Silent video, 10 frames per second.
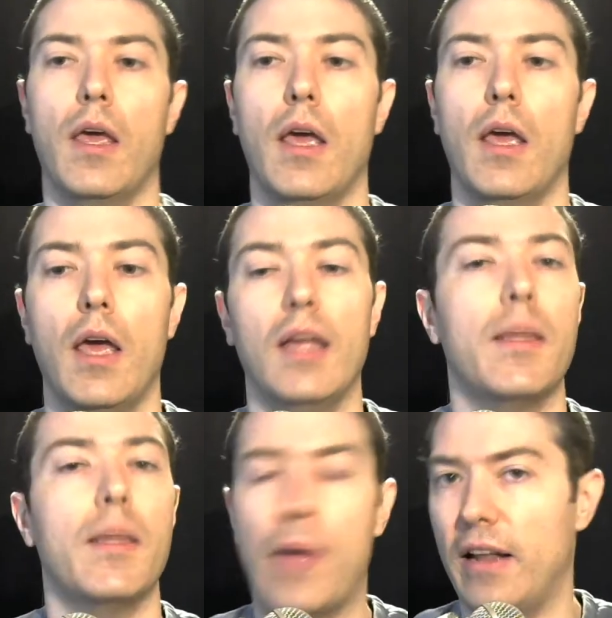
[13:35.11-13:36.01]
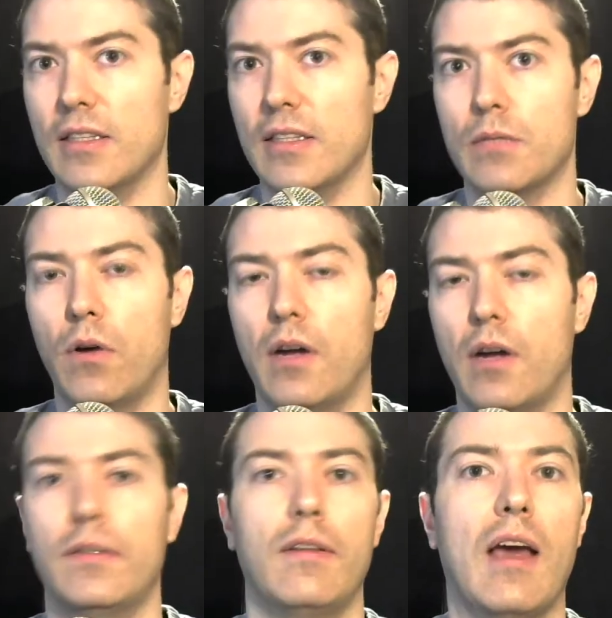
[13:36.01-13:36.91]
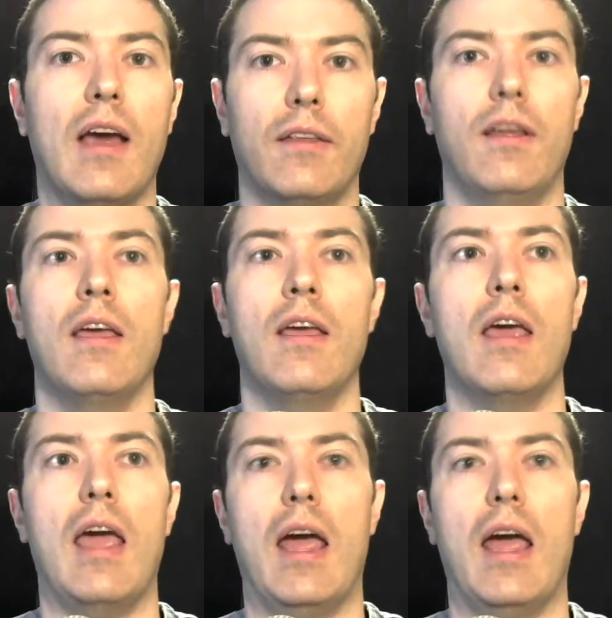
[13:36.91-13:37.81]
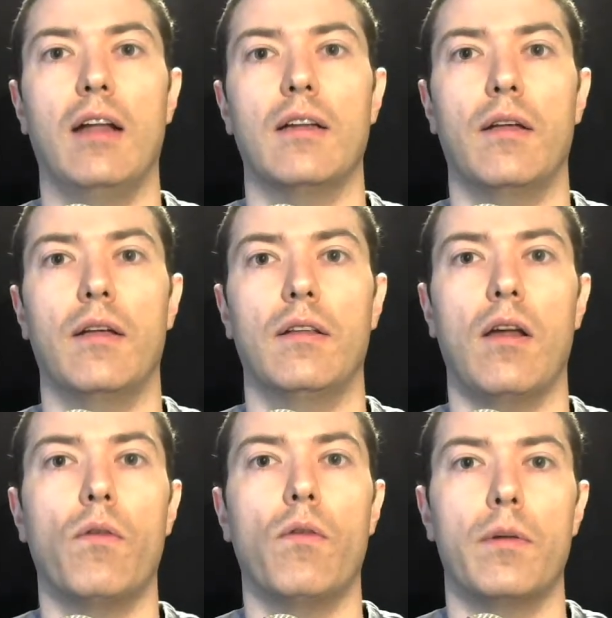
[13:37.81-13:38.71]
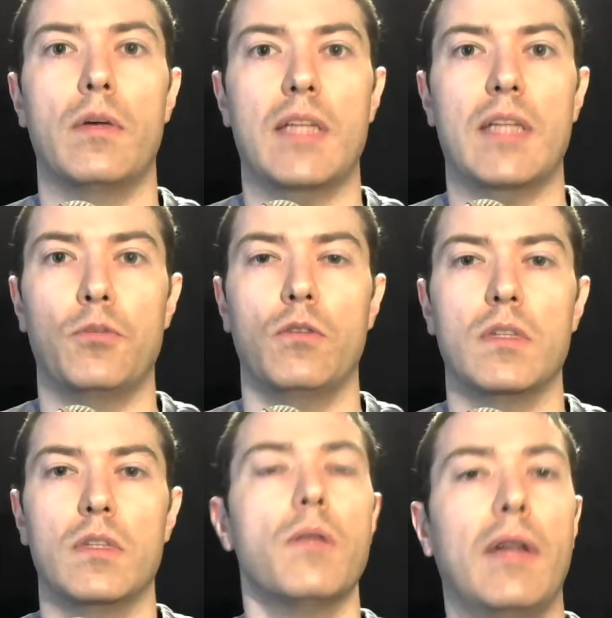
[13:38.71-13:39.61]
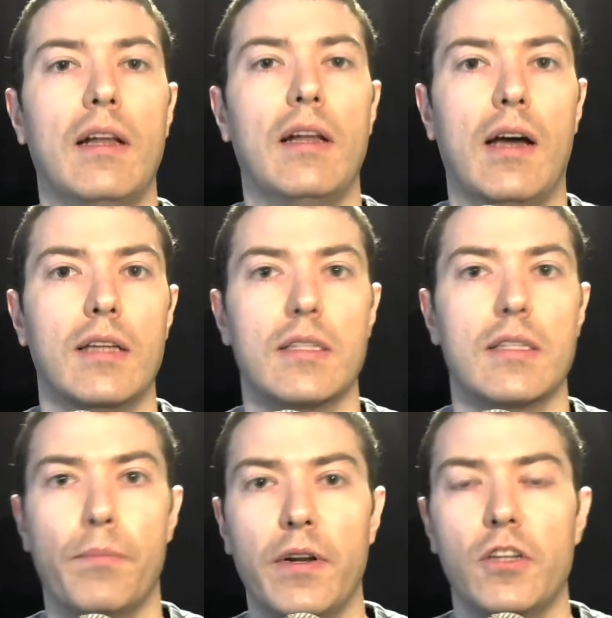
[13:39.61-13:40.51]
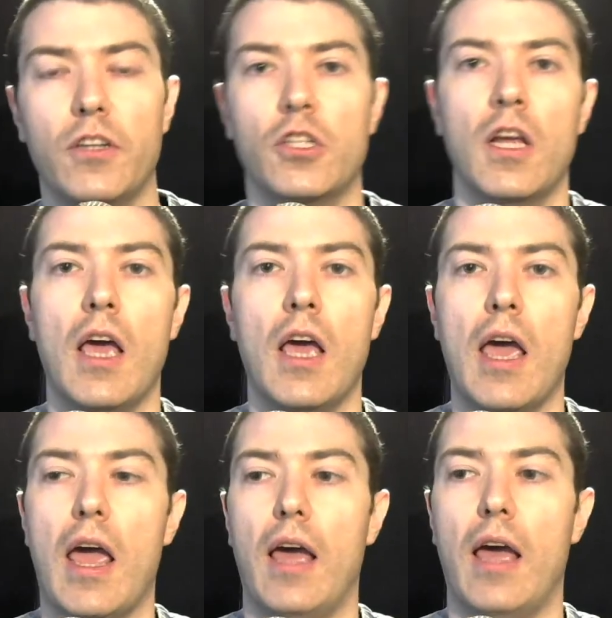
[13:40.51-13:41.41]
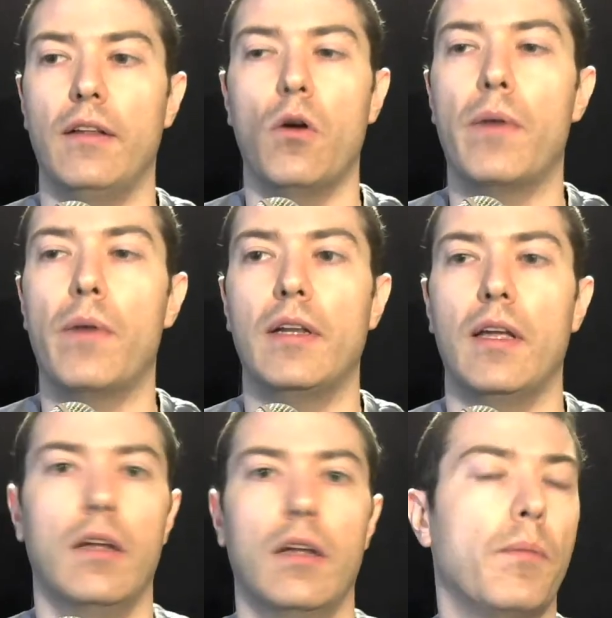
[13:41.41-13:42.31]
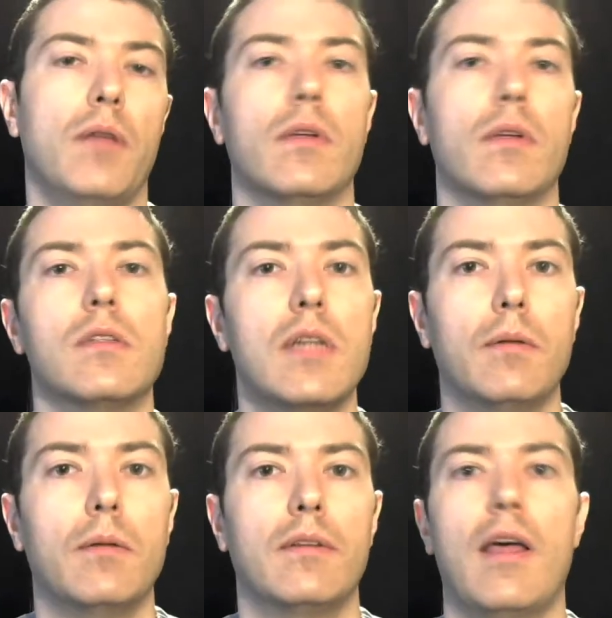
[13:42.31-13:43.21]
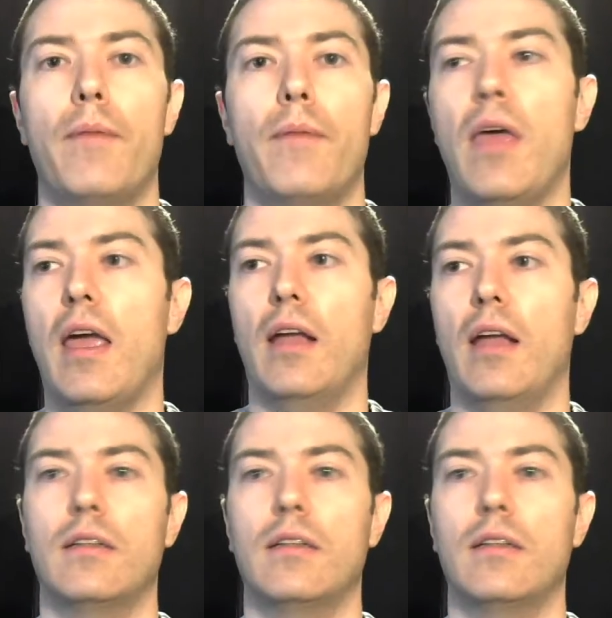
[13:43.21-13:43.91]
independence one after the other. And the overall perception was nobody likes the British, and nobody wants to deal with them. And,